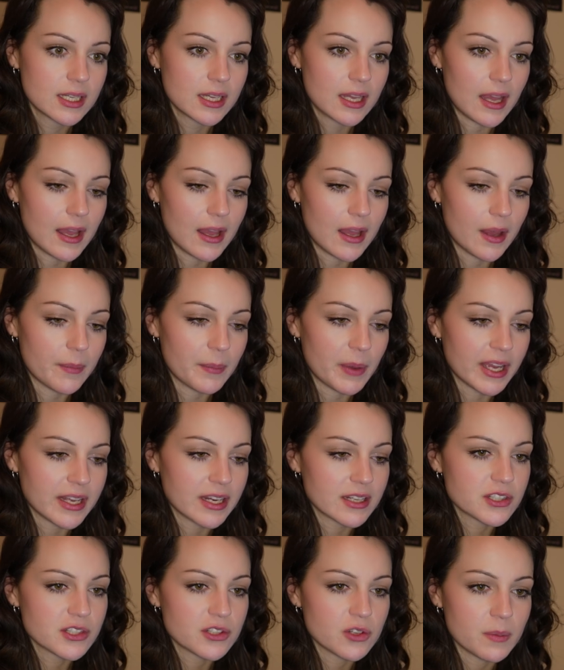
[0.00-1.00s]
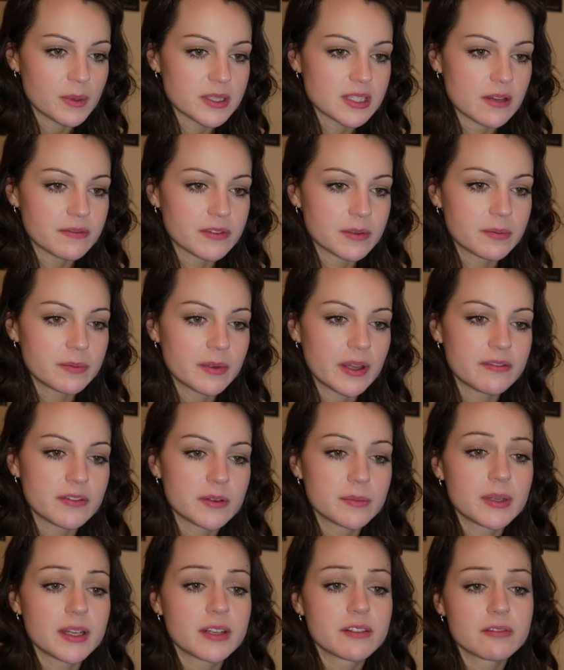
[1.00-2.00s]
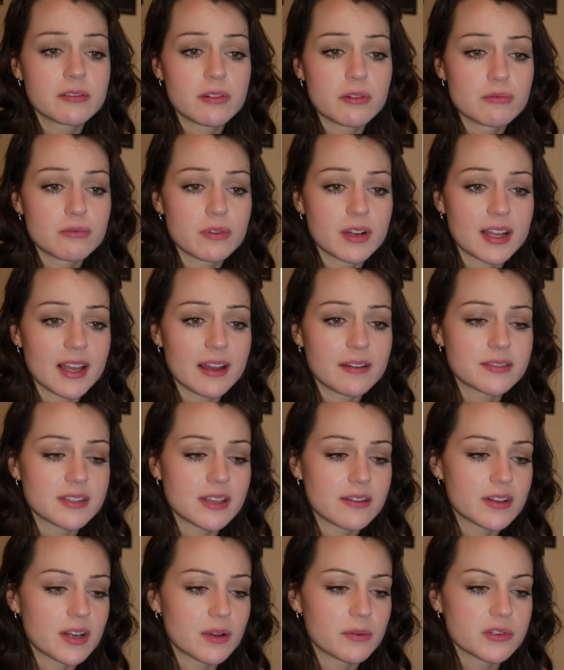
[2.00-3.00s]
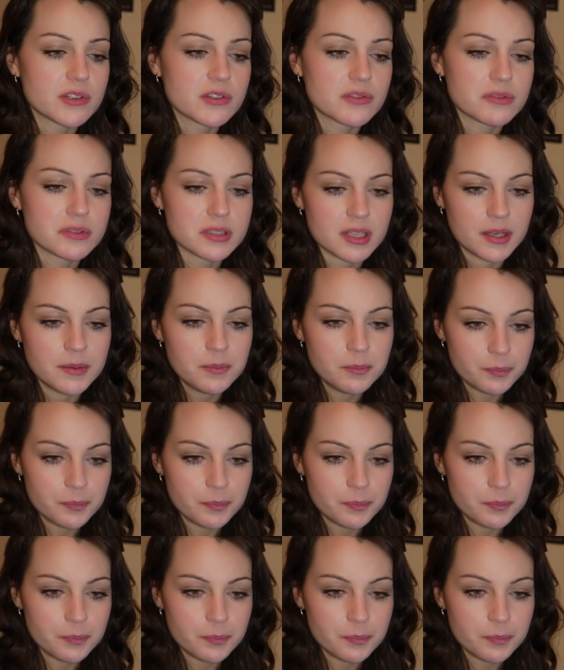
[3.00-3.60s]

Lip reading: I'd actually told myself if he played rook f7, I would just resign.